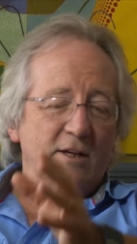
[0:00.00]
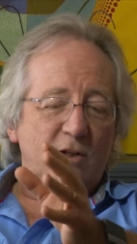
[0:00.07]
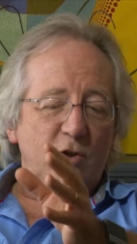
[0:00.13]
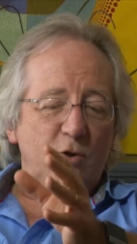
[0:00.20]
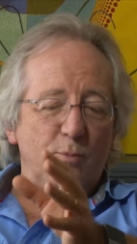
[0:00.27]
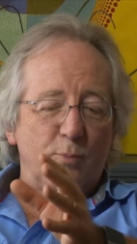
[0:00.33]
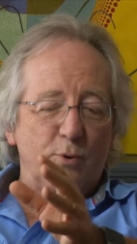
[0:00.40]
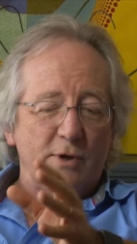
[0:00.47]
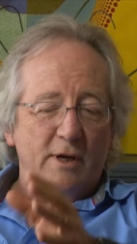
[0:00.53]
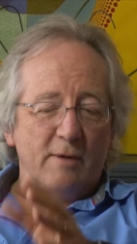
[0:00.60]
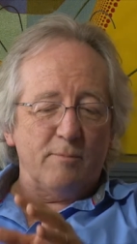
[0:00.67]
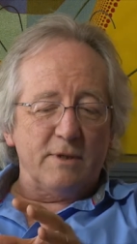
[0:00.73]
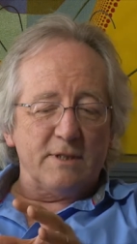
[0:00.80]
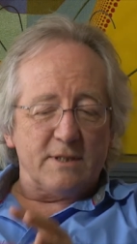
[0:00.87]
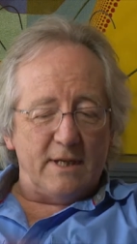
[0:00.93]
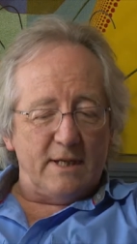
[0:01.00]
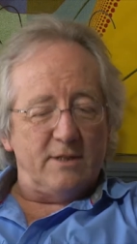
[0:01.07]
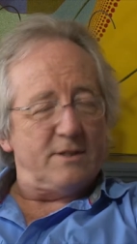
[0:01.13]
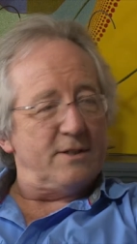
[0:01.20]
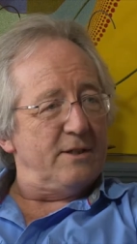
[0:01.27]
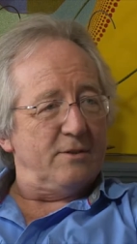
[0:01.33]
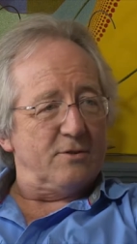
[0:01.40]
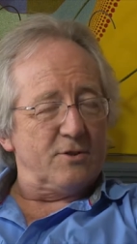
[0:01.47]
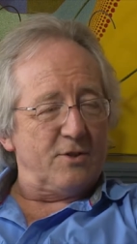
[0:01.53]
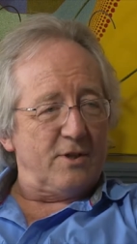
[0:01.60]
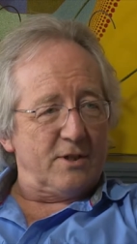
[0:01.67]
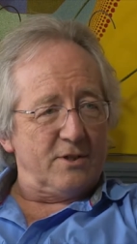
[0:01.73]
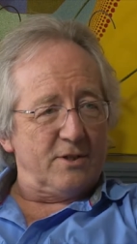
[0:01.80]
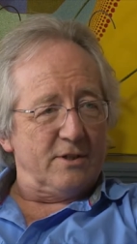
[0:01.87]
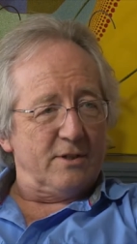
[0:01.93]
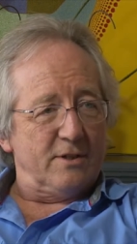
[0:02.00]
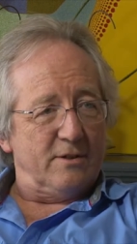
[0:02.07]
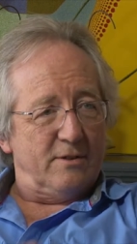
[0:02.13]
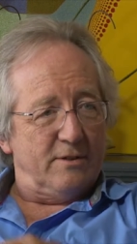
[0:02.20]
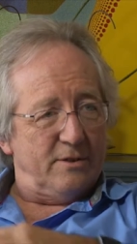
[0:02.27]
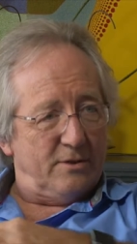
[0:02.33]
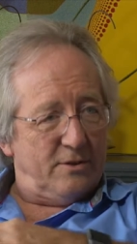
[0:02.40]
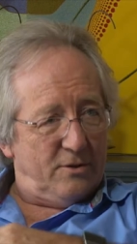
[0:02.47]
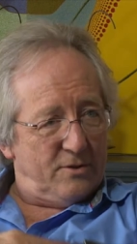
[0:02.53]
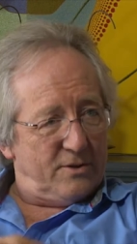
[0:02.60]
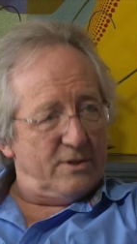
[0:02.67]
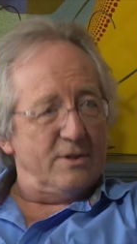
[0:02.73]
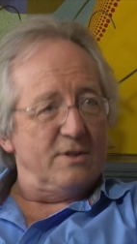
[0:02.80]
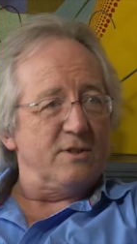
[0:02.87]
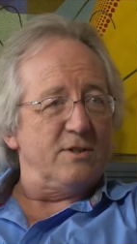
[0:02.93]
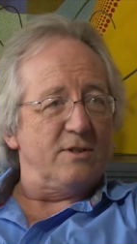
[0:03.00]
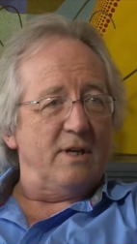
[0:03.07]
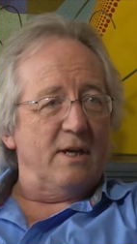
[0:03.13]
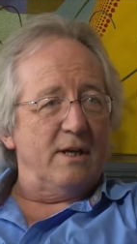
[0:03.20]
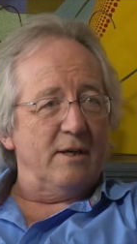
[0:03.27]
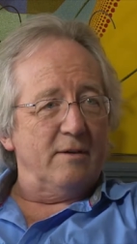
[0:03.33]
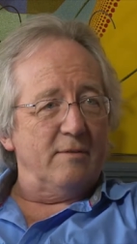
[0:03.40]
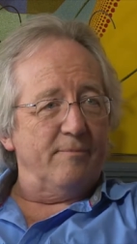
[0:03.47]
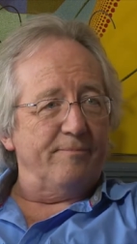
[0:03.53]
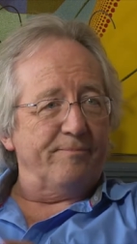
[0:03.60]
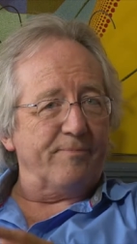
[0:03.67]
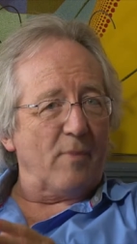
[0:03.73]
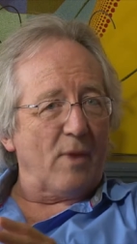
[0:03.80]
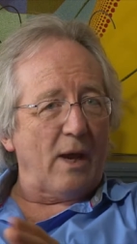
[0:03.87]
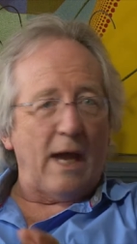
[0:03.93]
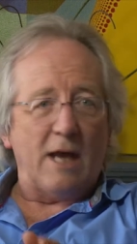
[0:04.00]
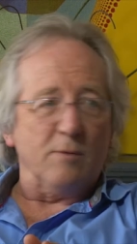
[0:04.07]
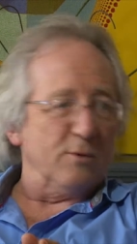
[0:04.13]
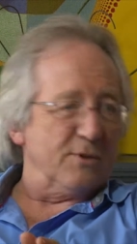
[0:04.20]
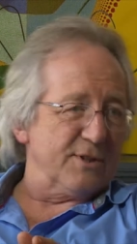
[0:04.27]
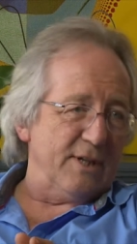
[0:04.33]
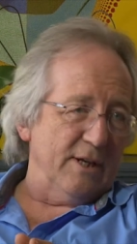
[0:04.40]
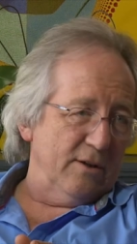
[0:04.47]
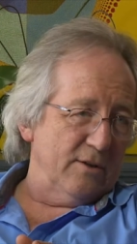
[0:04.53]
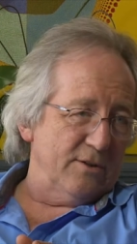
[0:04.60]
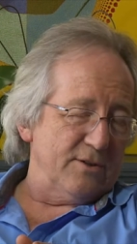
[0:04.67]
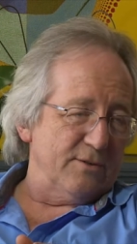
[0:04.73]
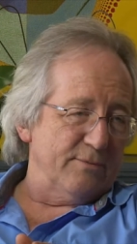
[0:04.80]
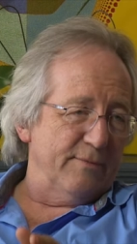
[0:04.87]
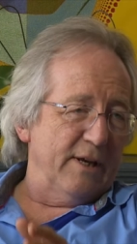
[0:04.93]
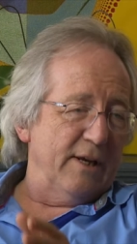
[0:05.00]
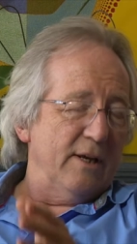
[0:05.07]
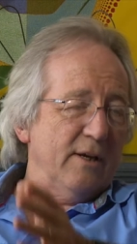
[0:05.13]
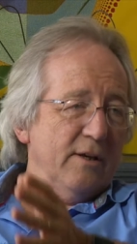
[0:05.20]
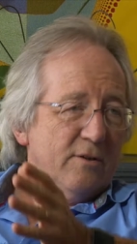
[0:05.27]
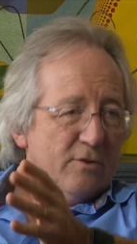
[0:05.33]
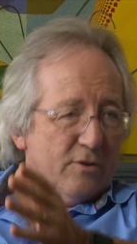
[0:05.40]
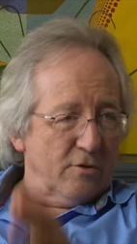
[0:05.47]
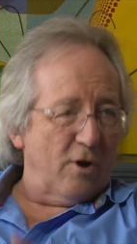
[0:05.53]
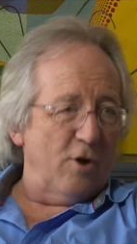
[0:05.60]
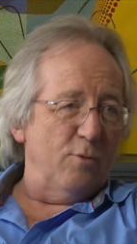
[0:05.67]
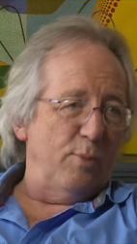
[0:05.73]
You put up a stainless steel structure that uses animal cells to grow